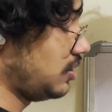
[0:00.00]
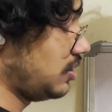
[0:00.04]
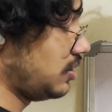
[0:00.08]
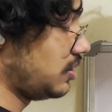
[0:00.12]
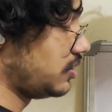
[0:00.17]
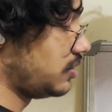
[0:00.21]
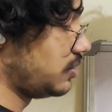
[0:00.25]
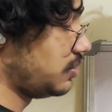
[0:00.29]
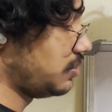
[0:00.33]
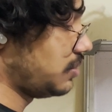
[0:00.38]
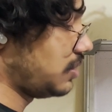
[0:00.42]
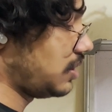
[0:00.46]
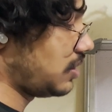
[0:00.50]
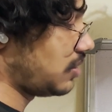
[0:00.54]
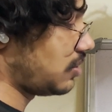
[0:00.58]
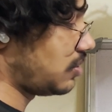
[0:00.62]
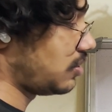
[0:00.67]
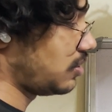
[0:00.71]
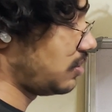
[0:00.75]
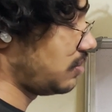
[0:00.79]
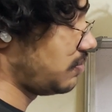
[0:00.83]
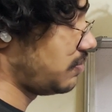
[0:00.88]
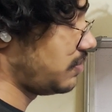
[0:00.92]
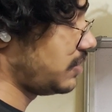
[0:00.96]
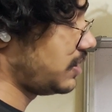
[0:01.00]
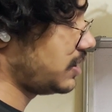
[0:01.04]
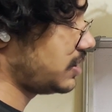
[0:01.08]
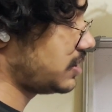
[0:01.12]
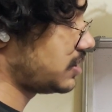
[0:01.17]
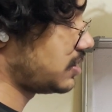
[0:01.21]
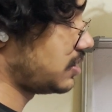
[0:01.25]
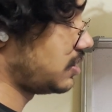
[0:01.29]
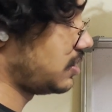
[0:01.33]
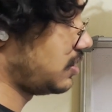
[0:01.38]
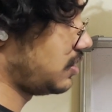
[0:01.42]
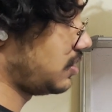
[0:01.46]
You are always,
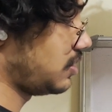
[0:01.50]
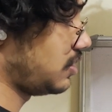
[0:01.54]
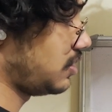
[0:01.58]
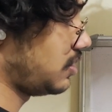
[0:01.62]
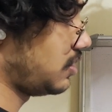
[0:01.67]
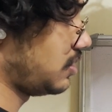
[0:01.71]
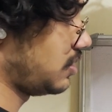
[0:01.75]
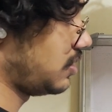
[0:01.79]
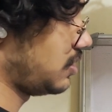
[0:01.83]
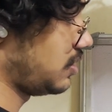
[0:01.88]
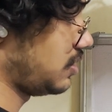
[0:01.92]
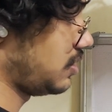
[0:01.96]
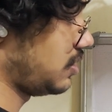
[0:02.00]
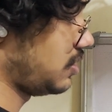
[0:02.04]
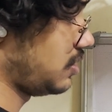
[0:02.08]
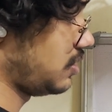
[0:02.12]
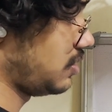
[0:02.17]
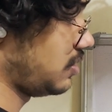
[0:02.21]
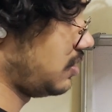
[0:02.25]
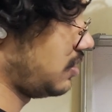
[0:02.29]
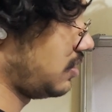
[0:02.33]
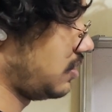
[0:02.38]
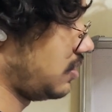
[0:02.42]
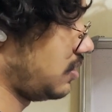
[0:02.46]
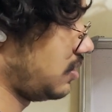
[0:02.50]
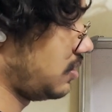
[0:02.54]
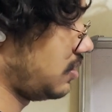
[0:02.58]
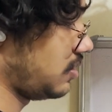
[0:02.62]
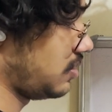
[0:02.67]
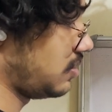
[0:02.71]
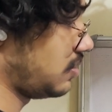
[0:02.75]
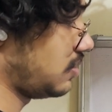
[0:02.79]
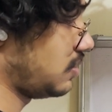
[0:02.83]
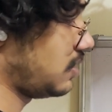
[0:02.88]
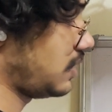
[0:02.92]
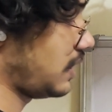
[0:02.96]

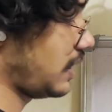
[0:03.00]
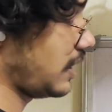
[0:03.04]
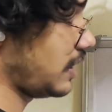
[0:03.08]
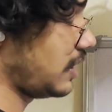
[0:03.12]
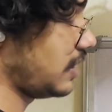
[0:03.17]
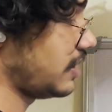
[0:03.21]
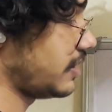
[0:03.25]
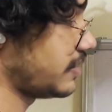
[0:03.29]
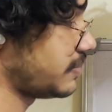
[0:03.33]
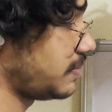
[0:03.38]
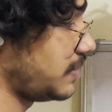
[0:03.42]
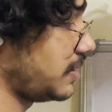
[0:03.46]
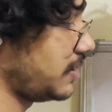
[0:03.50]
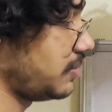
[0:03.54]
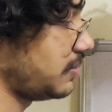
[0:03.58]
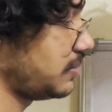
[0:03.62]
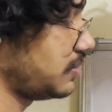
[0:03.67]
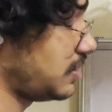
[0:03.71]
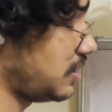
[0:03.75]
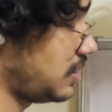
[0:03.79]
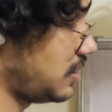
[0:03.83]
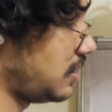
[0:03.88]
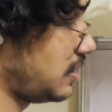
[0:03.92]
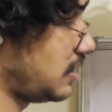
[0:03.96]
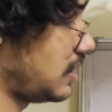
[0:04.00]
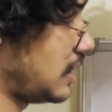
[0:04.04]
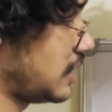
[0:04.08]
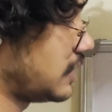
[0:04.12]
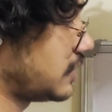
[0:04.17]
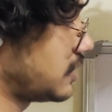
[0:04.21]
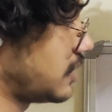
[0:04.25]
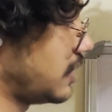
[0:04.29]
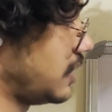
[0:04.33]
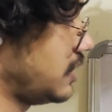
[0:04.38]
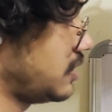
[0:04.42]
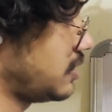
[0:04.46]
or I can explain you the last
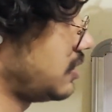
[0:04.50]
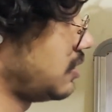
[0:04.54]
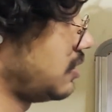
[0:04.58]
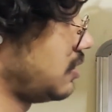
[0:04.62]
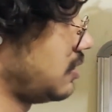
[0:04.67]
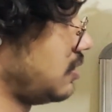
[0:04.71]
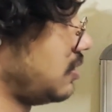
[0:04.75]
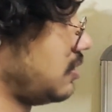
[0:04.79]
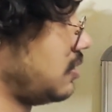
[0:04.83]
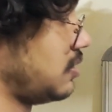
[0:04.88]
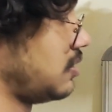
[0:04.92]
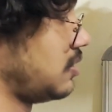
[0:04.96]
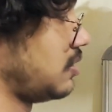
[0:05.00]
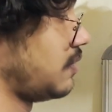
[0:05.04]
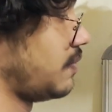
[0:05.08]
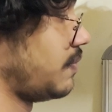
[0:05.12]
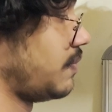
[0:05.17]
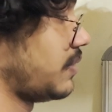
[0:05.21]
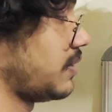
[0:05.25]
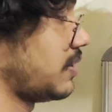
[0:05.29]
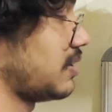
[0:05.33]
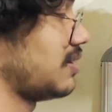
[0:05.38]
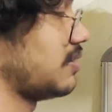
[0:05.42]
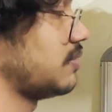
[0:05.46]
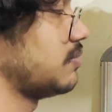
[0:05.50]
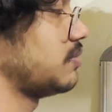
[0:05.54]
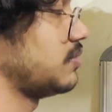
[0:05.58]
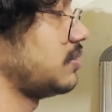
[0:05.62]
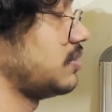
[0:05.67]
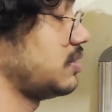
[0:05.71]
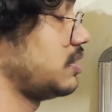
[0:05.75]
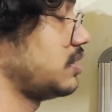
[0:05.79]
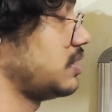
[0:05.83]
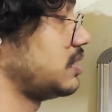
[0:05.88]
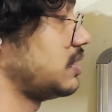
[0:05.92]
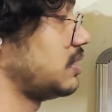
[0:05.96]
case.
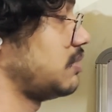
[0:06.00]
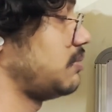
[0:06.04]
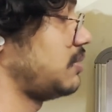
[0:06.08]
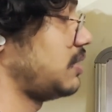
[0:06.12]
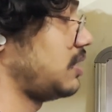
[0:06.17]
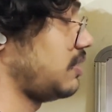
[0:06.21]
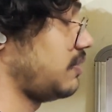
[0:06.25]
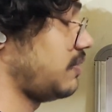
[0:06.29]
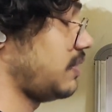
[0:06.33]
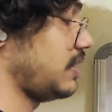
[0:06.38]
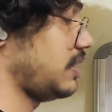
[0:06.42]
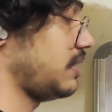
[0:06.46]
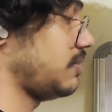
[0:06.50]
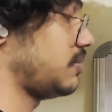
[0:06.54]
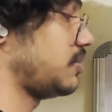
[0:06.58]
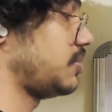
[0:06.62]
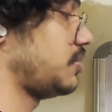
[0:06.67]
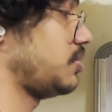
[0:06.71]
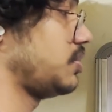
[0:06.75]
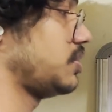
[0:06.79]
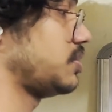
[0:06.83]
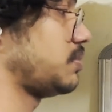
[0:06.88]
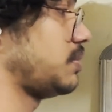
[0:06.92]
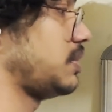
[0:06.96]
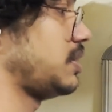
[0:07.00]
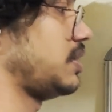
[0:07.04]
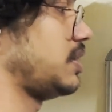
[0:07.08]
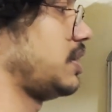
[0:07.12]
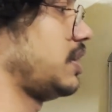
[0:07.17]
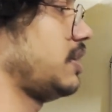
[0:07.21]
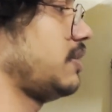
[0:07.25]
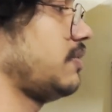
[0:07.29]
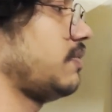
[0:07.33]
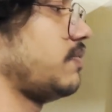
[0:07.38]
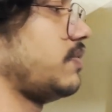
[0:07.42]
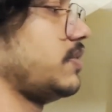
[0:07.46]
For example, if I want to explain
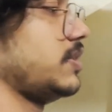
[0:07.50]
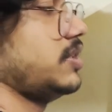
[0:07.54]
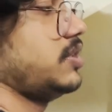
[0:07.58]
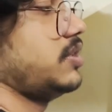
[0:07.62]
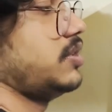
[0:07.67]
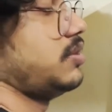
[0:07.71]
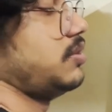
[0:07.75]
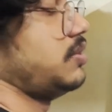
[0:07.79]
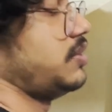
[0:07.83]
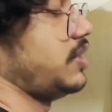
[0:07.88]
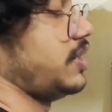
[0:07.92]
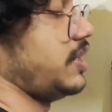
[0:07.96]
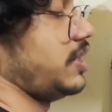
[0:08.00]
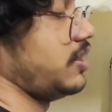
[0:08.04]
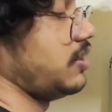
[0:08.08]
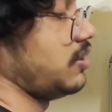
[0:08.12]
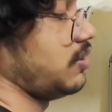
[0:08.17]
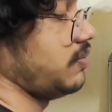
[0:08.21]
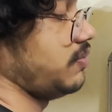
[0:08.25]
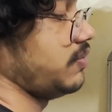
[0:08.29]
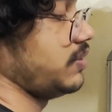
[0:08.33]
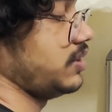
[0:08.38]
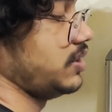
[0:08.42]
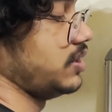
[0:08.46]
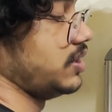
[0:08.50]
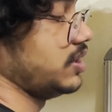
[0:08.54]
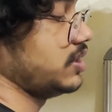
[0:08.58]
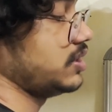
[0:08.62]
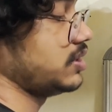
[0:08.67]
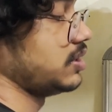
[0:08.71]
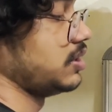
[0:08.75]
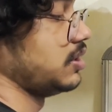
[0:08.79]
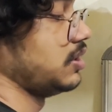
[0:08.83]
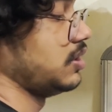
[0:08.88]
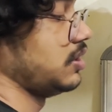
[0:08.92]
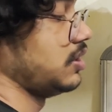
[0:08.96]
again, first you trade off with this.
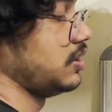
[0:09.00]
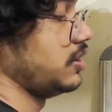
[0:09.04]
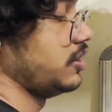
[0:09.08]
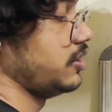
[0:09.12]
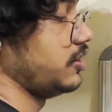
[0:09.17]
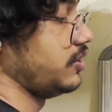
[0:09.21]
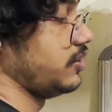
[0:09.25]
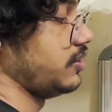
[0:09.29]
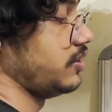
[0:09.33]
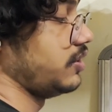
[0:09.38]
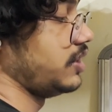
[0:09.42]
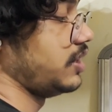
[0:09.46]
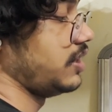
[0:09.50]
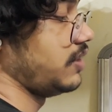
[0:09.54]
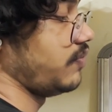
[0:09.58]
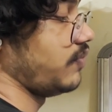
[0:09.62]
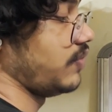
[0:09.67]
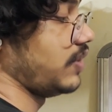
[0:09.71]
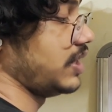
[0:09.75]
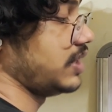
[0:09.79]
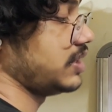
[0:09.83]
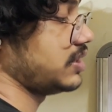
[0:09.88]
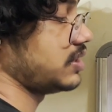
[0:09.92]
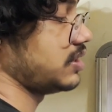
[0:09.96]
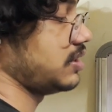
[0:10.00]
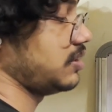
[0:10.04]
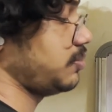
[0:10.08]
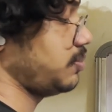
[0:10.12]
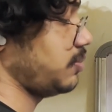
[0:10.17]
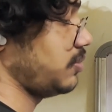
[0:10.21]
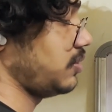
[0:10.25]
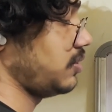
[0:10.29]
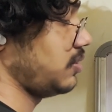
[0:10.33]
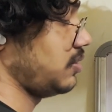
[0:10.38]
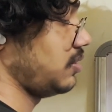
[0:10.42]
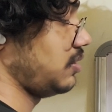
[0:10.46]
You did face up.
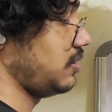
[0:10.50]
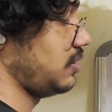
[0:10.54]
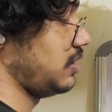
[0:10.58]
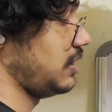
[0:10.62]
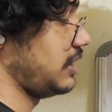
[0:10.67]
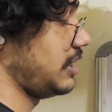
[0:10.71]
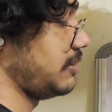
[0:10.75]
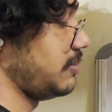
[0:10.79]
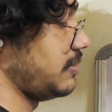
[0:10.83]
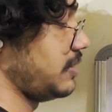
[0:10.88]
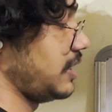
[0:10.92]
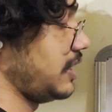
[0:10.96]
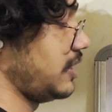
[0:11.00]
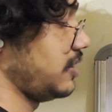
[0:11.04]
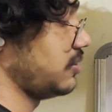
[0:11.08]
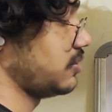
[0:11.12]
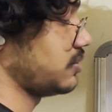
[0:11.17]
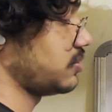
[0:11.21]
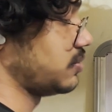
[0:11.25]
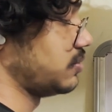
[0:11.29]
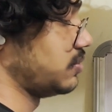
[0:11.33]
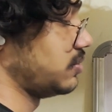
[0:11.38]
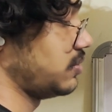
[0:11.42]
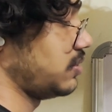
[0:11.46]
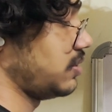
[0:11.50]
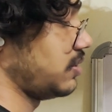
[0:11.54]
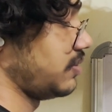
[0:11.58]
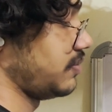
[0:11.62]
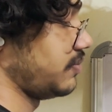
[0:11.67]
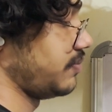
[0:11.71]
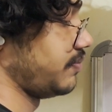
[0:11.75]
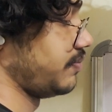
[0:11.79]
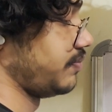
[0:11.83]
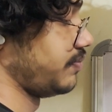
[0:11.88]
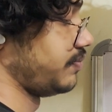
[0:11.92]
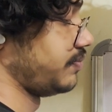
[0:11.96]
Let me write your score.
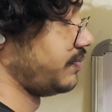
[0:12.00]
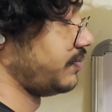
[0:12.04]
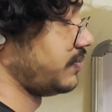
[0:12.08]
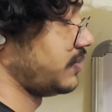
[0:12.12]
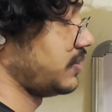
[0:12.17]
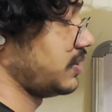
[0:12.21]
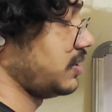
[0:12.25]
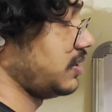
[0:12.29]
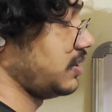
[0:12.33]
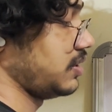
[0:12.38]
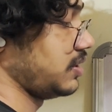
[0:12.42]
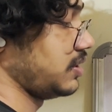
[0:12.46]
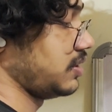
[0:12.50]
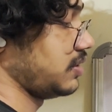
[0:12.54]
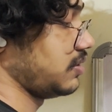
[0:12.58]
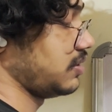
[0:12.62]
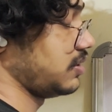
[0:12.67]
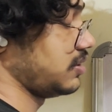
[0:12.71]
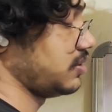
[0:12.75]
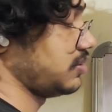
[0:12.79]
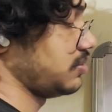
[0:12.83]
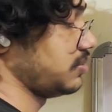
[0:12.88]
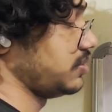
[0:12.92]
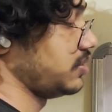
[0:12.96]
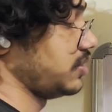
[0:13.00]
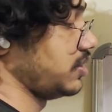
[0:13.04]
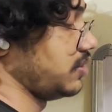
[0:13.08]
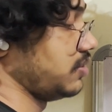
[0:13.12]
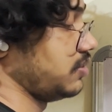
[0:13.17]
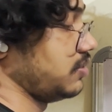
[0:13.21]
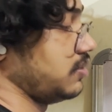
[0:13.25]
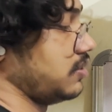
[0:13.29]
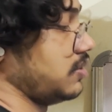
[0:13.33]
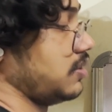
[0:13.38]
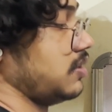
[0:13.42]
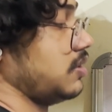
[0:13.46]
Equals to 0.
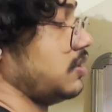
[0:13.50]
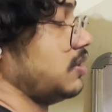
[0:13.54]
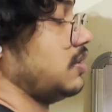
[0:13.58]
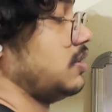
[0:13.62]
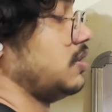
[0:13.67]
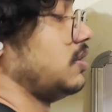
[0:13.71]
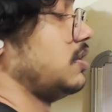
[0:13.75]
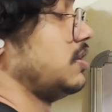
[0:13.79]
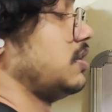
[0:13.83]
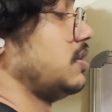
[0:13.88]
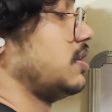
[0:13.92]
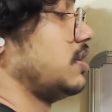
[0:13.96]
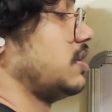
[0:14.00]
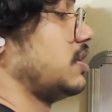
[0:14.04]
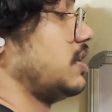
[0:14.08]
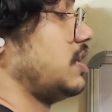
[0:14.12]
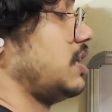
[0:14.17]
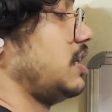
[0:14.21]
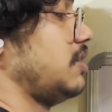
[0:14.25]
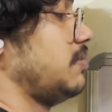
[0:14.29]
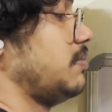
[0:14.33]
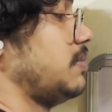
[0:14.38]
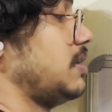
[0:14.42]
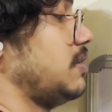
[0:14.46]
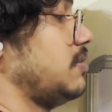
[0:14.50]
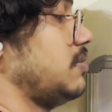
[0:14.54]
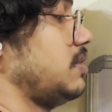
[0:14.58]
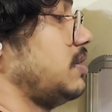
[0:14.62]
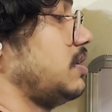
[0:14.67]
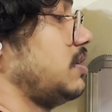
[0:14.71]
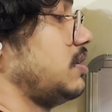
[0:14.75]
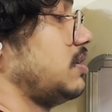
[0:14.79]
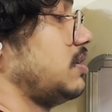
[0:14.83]
Current power.